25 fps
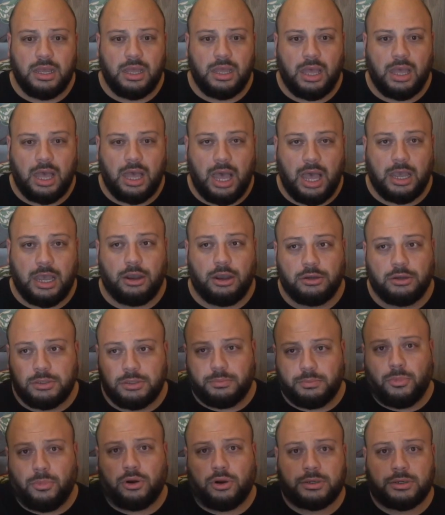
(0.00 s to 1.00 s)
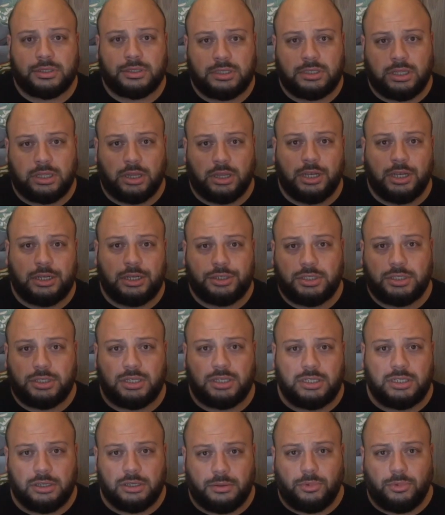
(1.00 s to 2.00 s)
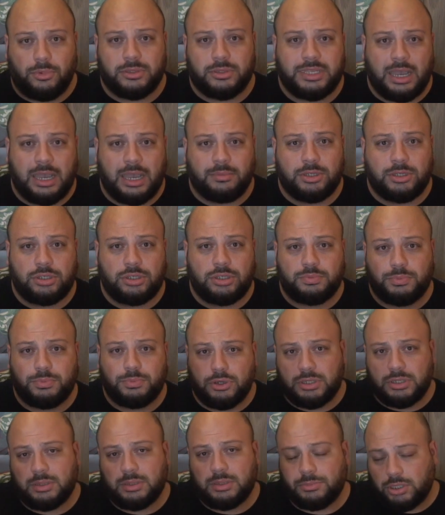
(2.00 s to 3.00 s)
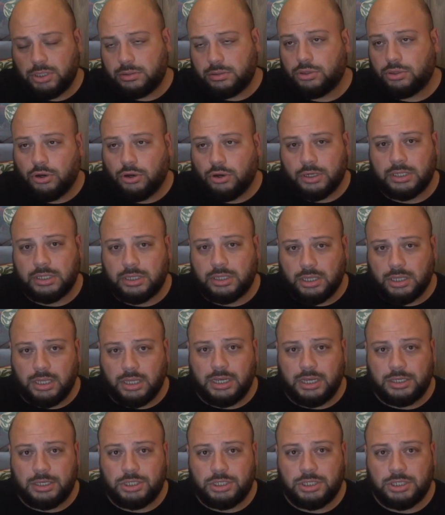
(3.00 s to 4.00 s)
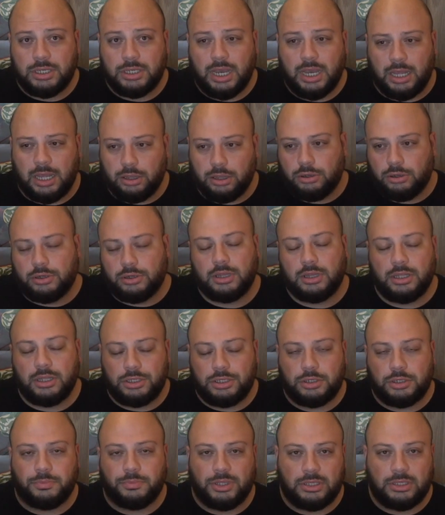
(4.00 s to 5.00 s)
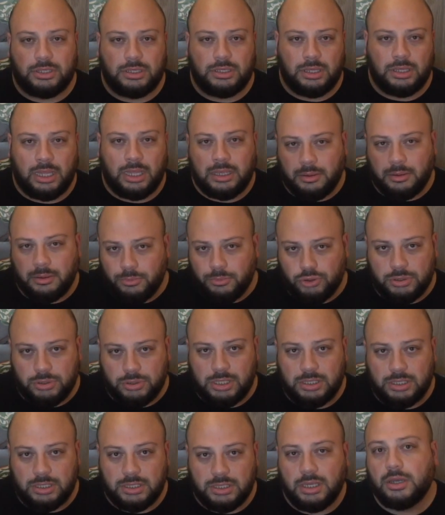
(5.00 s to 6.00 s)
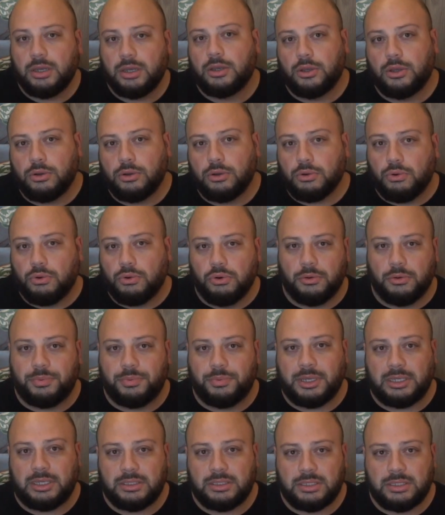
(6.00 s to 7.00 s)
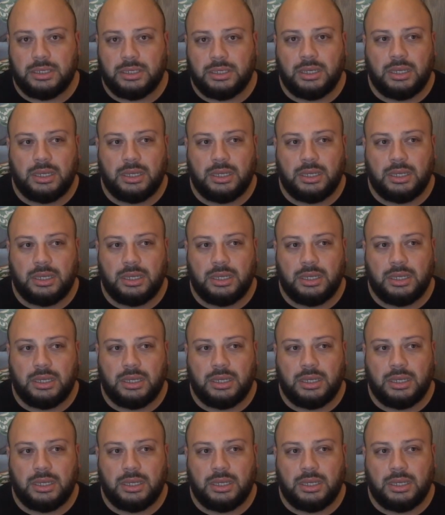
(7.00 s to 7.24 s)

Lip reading: I hunt marks the lich to deal the most damage because I'm going to target the lich. I learn lich like immunities. Cool beans.